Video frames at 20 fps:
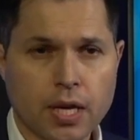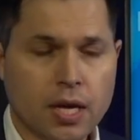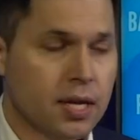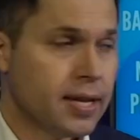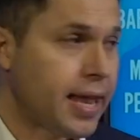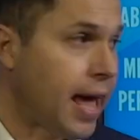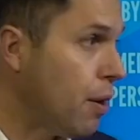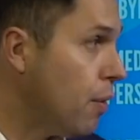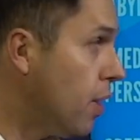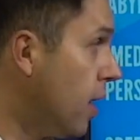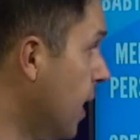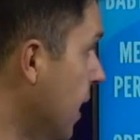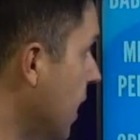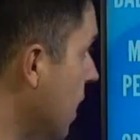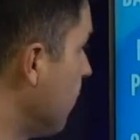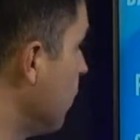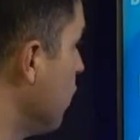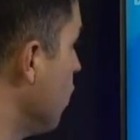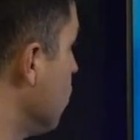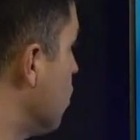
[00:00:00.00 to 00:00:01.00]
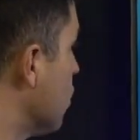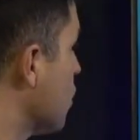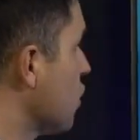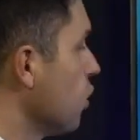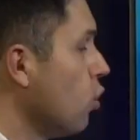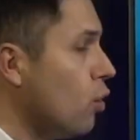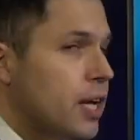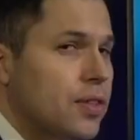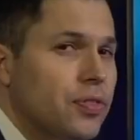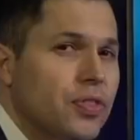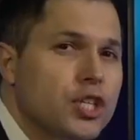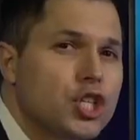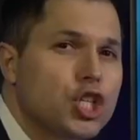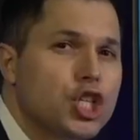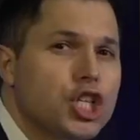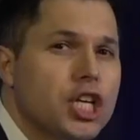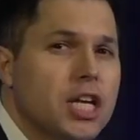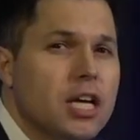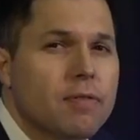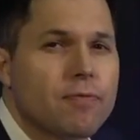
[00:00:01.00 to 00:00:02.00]
Now, if you just look at the
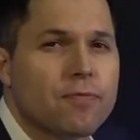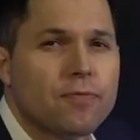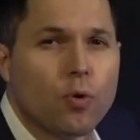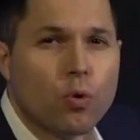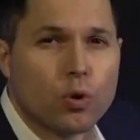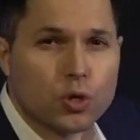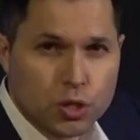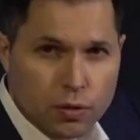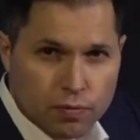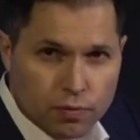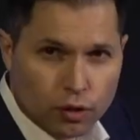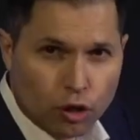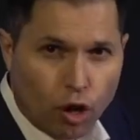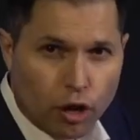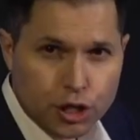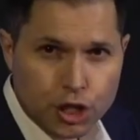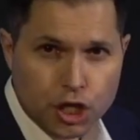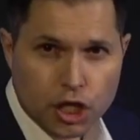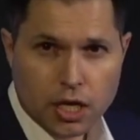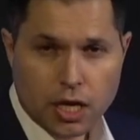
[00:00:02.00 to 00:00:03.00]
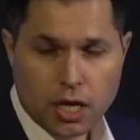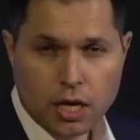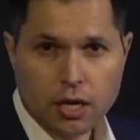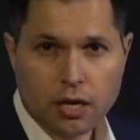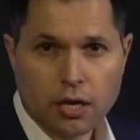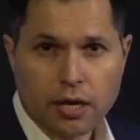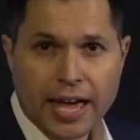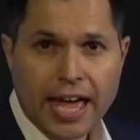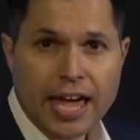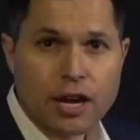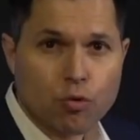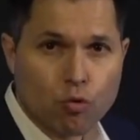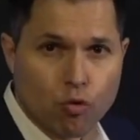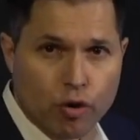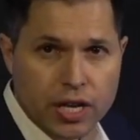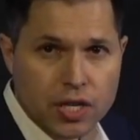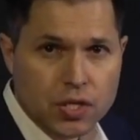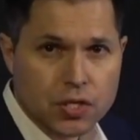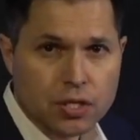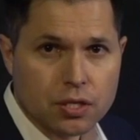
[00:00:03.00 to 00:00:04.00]
sheer force of logic here and
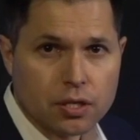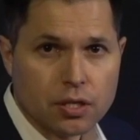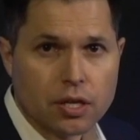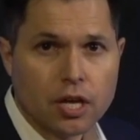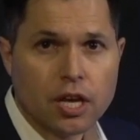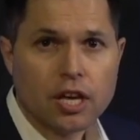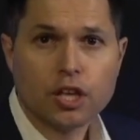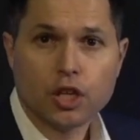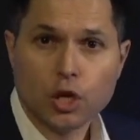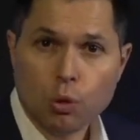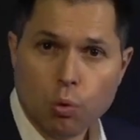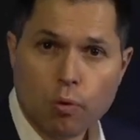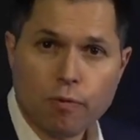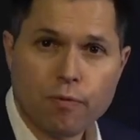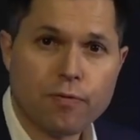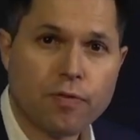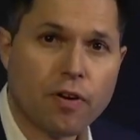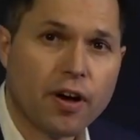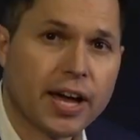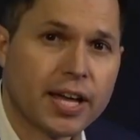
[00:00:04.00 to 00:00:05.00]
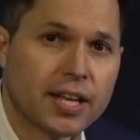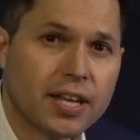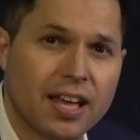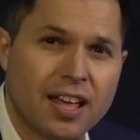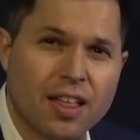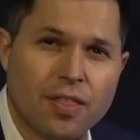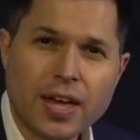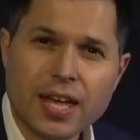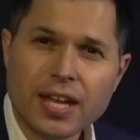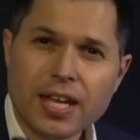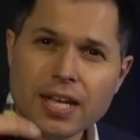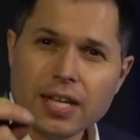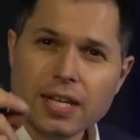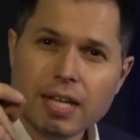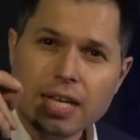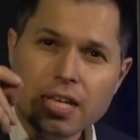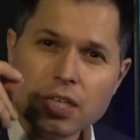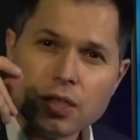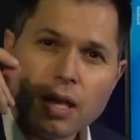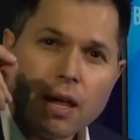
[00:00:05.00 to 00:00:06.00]
reason, you will find that it
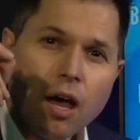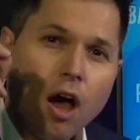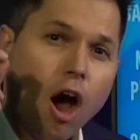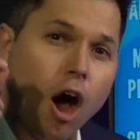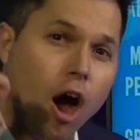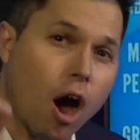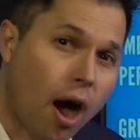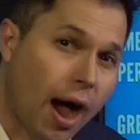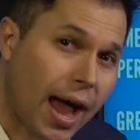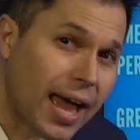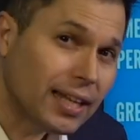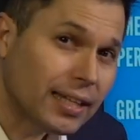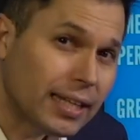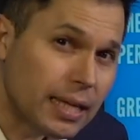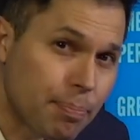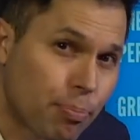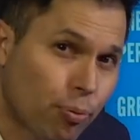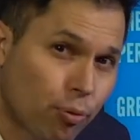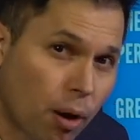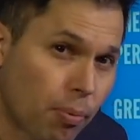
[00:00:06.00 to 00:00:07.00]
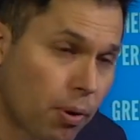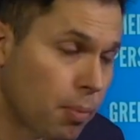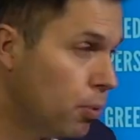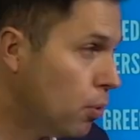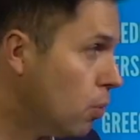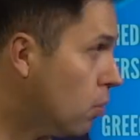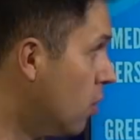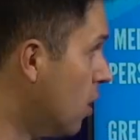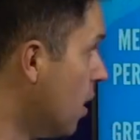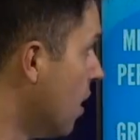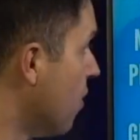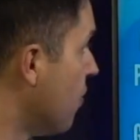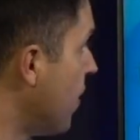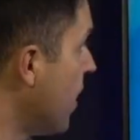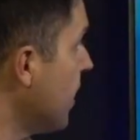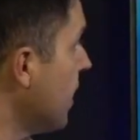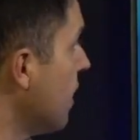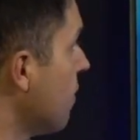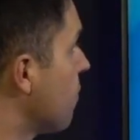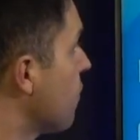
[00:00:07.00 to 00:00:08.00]
is highly probable
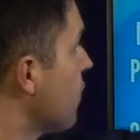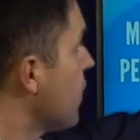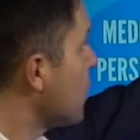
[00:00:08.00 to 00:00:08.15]
that if the